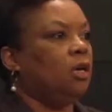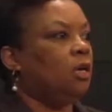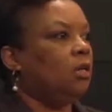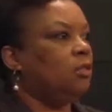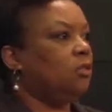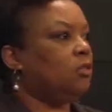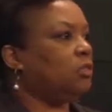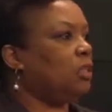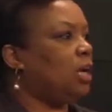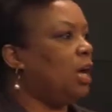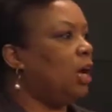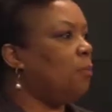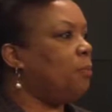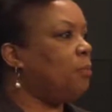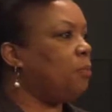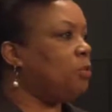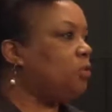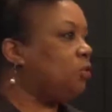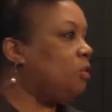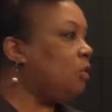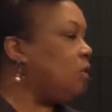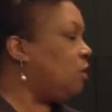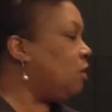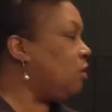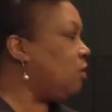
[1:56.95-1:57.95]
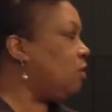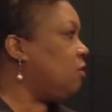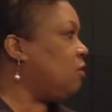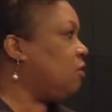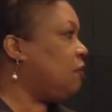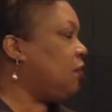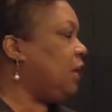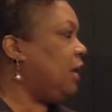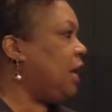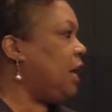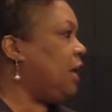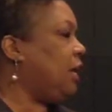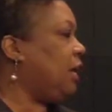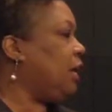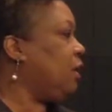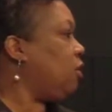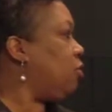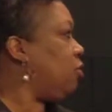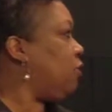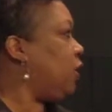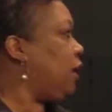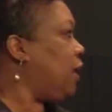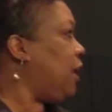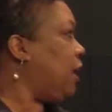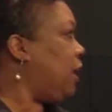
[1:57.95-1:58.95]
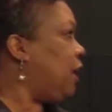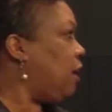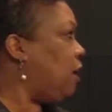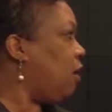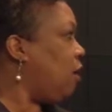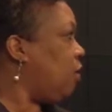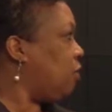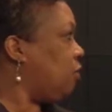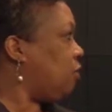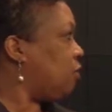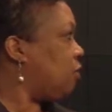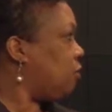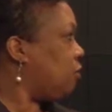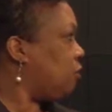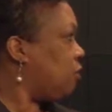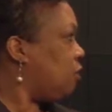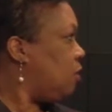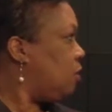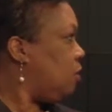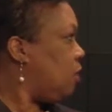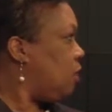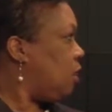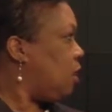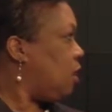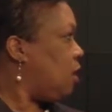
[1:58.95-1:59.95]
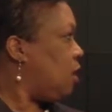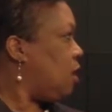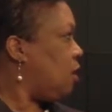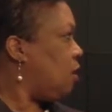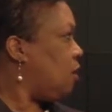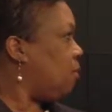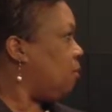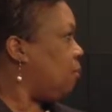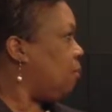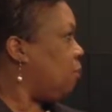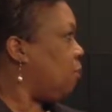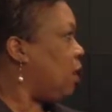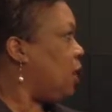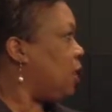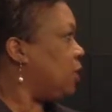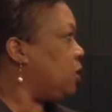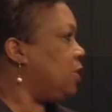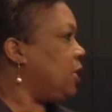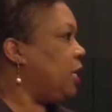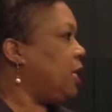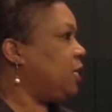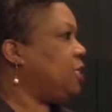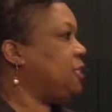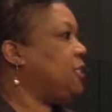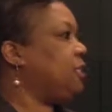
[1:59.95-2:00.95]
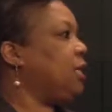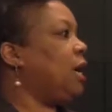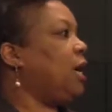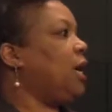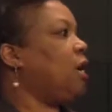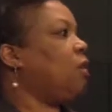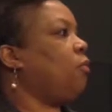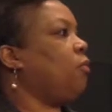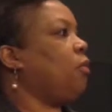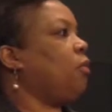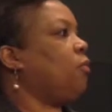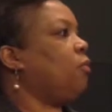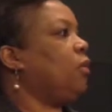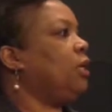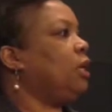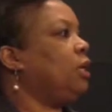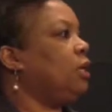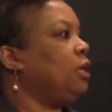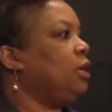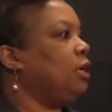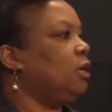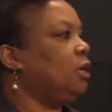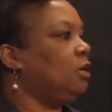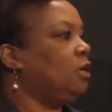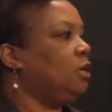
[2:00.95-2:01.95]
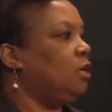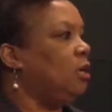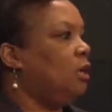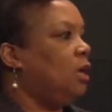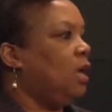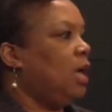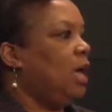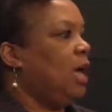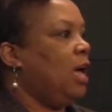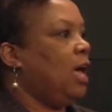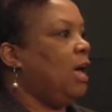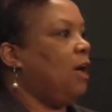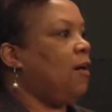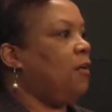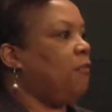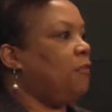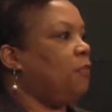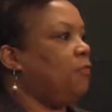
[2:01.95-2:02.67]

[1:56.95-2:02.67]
There's opportunity to look at integrated health projects now where we can have